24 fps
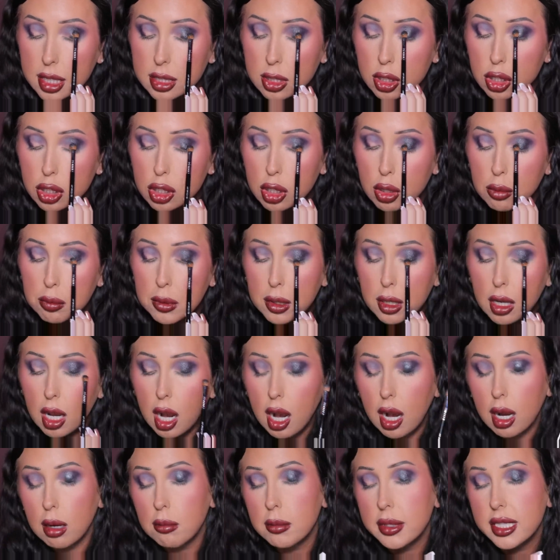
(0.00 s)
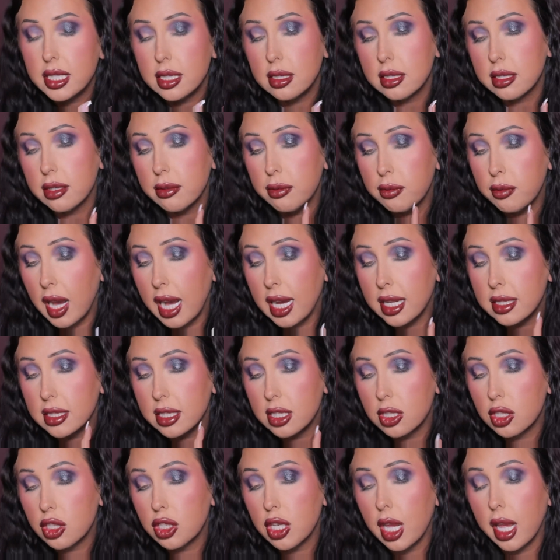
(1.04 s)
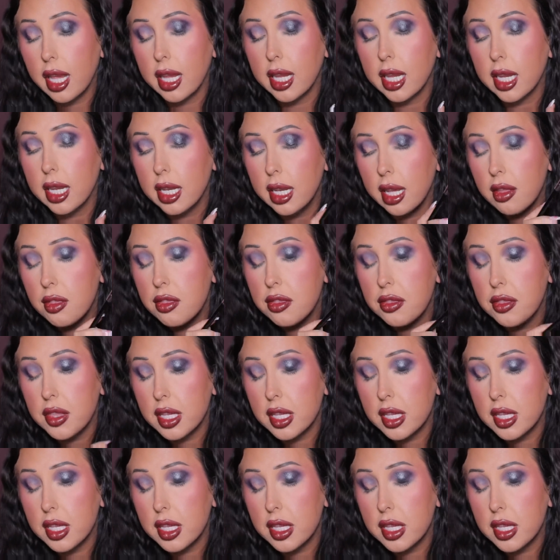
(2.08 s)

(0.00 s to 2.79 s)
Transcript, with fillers: super common to find a shade